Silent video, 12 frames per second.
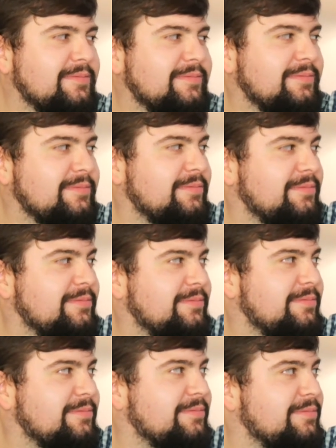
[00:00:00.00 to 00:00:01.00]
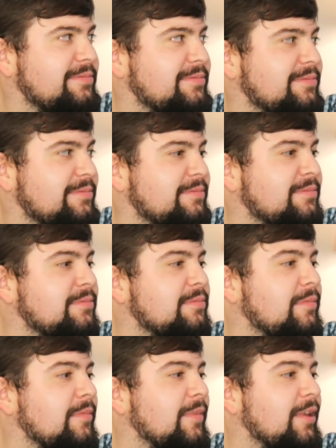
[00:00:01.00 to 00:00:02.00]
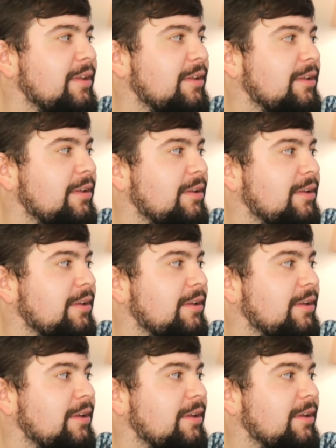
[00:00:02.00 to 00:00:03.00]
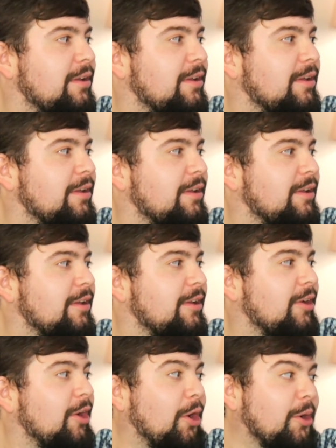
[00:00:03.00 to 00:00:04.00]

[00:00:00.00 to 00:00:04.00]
The person shown says nothing.